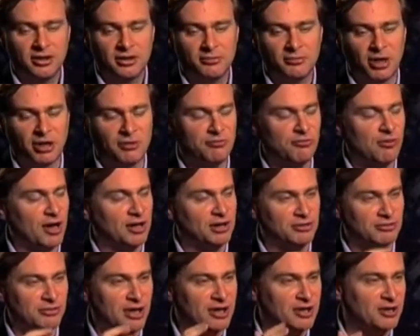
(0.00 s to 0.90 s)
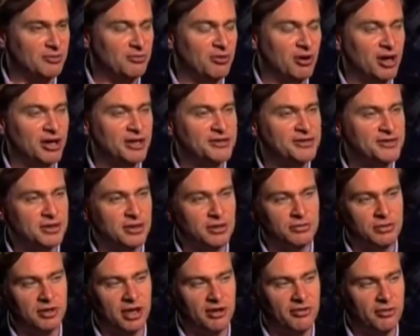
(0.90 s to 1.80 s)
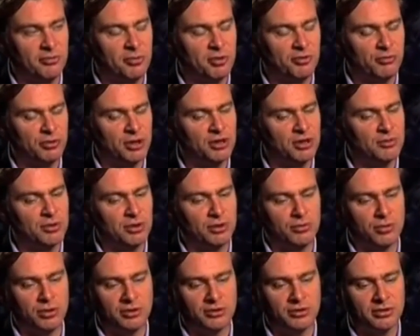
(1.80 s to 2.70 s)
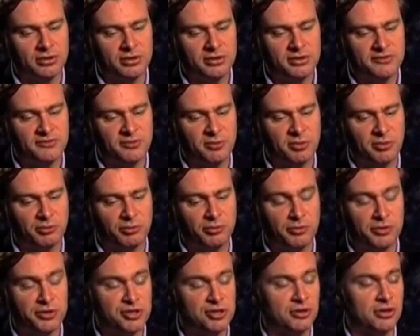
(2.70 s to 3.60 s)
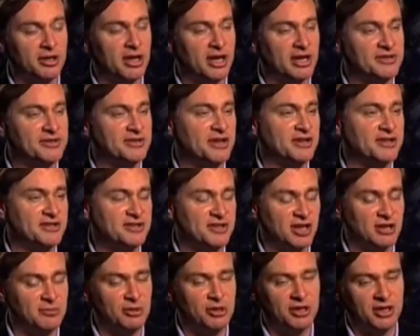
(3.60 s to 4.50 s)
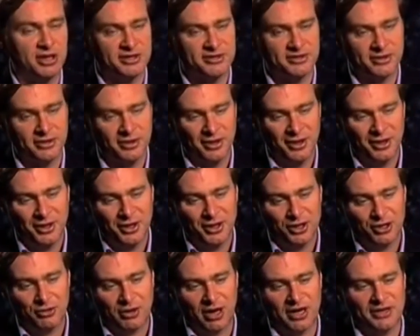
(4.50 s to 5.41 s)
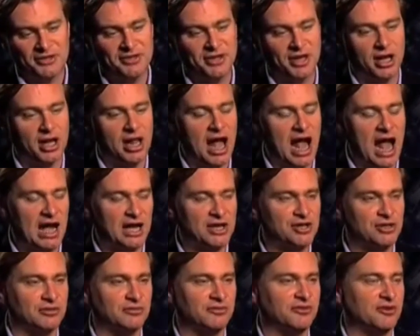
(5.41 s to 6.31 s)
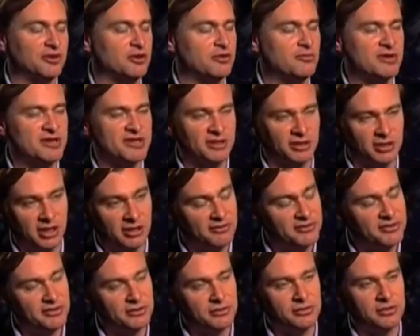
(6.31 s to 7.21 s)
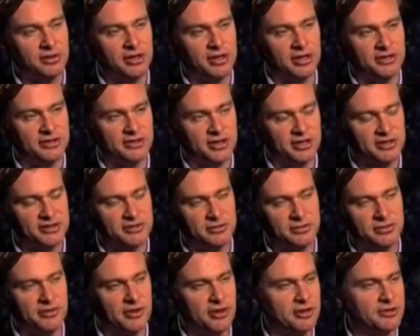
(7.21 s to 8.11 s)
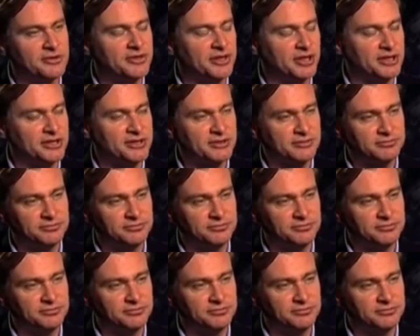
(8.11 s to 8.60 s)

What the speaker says: rattle around their brains, you know, whatever. But really what I want is for people to enjoy it as an entertainment, as a grand scale action film, as a love story, as all of those things.